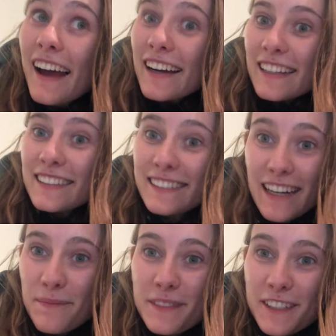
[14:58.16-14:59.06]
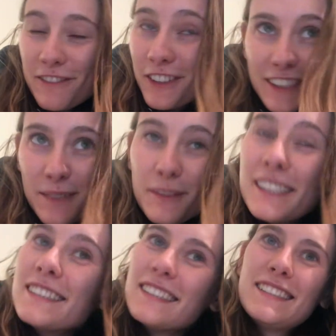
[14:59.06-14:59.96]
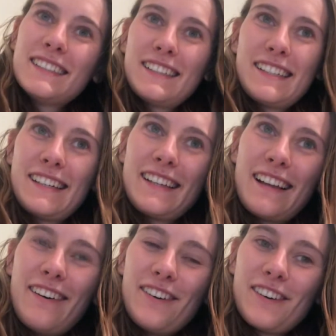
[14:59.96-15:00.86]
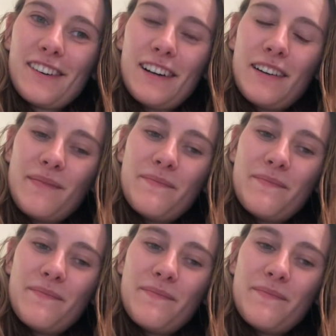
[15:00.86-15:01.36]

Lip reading: Except, for some reason, our,